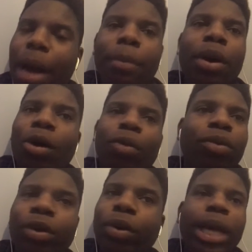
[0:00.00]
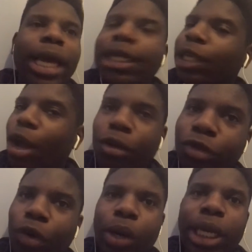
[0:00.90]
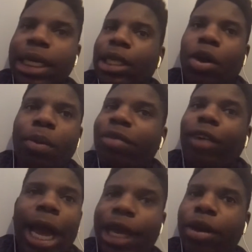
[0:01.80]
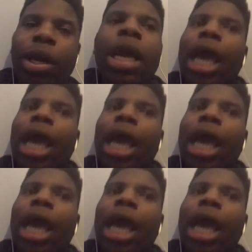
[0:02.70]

I'm gonna create a song for it, and it's gonna be fire.